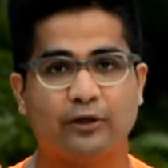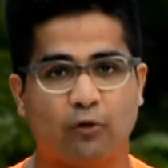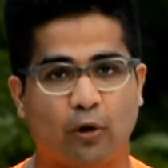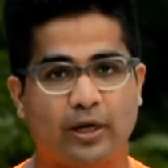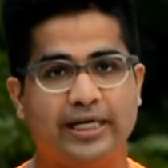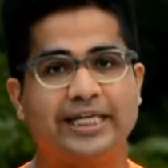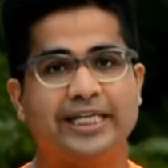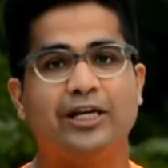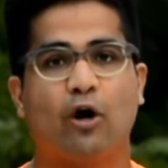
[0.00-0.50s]

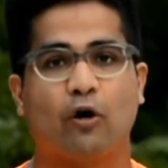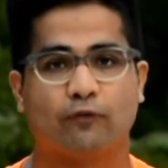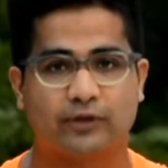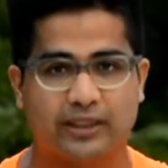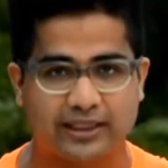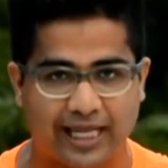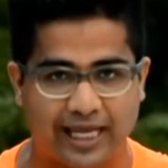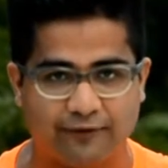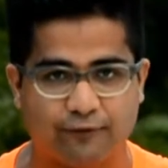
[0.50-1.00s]
quality of
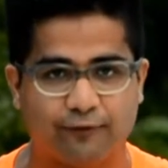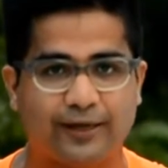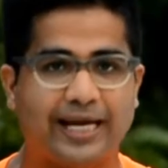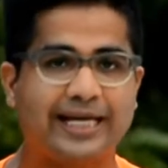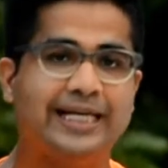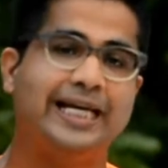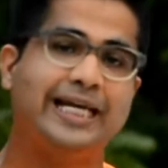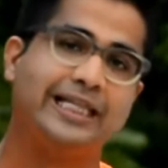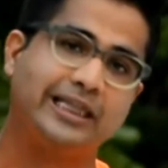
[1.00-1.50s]
the
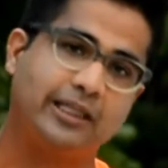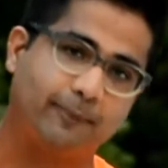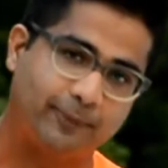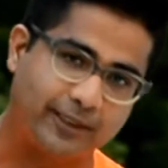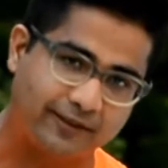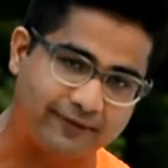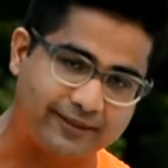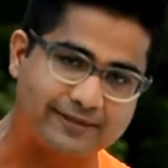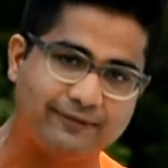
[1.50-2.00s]
lifeline in the
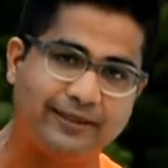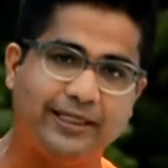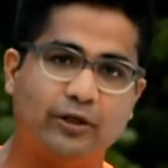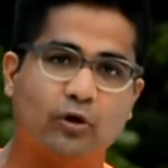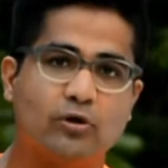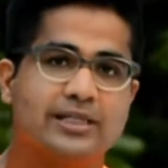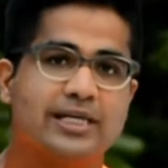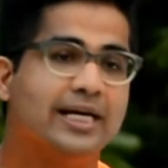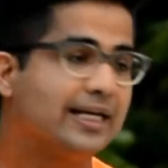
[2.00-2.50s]
previous
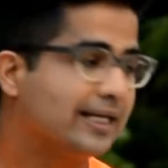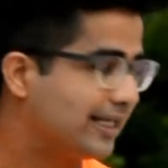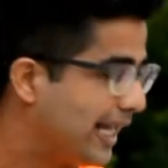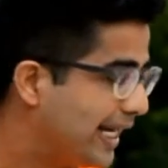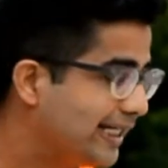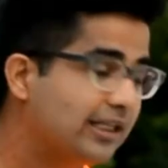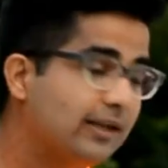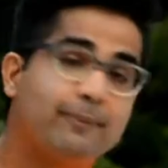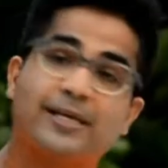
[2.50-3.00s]
videos,
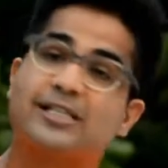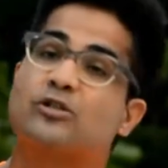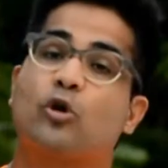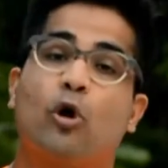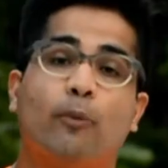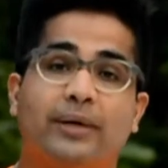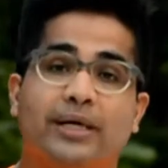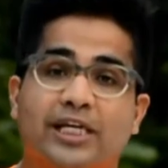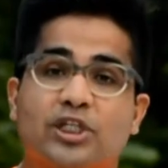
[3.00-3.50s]
like the best
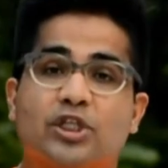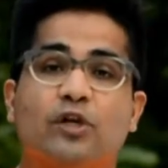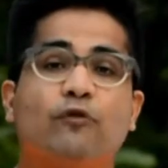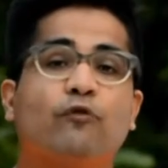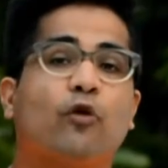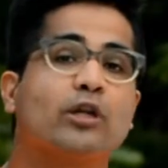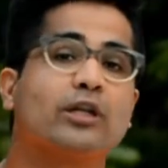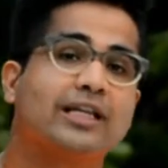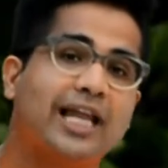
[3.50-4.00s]
combination
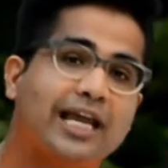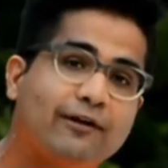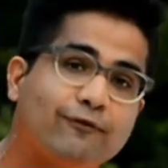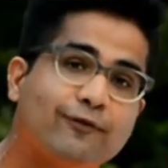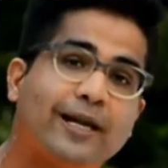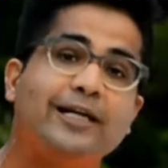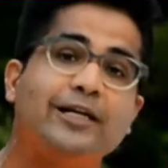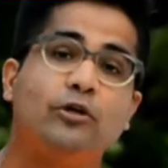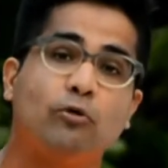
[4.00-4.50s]
for the
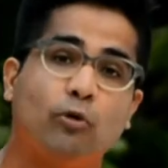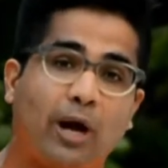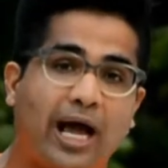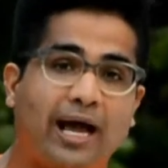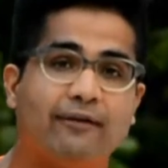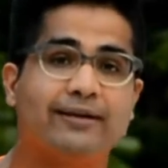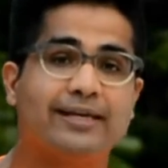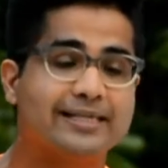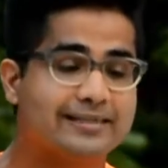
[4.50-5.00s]
lifeline to
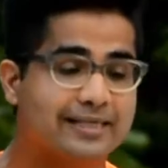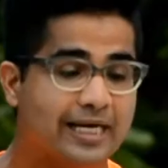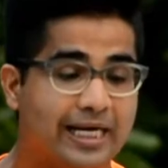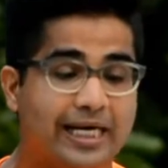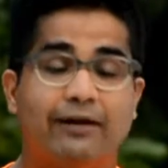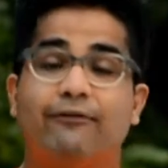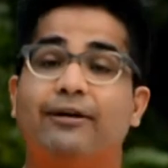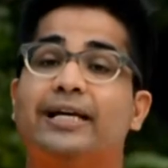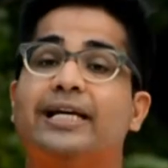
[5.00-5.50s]
have is
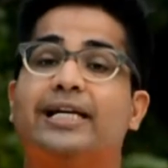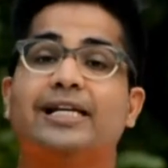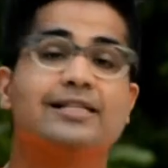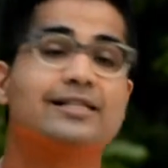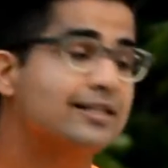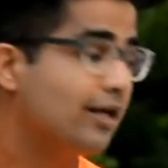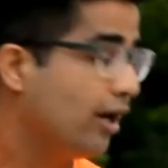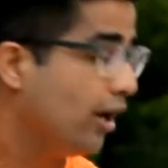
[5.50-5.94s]
when it is